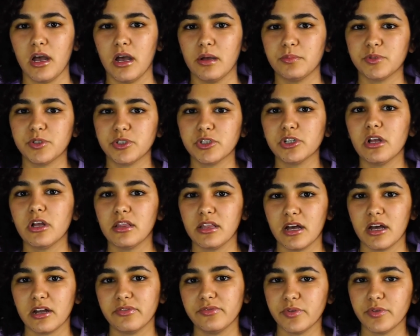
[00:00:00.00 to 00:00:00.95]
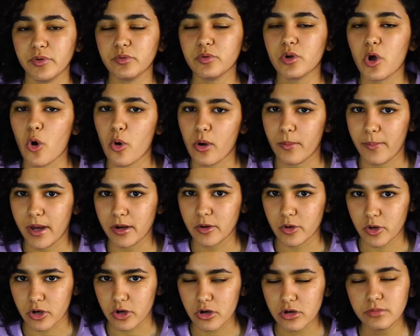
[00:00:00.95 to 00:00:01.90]
I'm sure a lot of you know
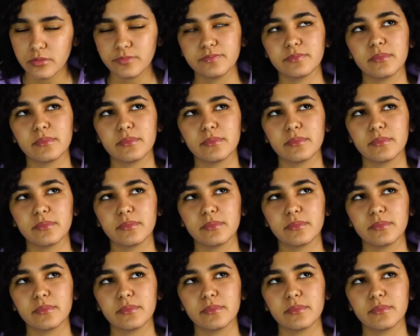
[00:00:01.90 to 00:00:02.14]
about her.